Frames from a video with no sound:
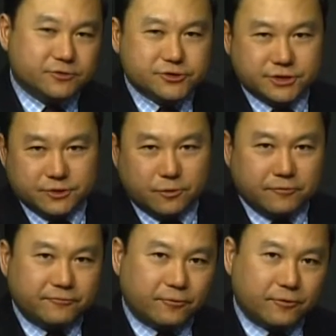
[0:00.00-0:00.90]
usually go
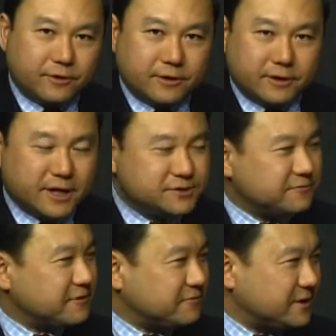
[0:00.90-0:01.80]
for
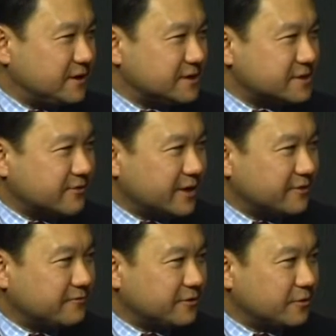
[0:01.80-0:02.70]
150, is that
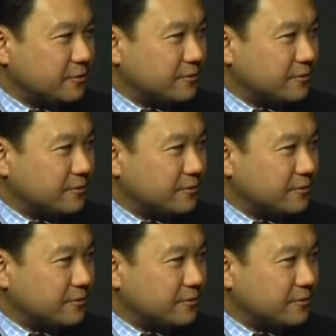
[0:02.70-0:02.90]
right, for the whole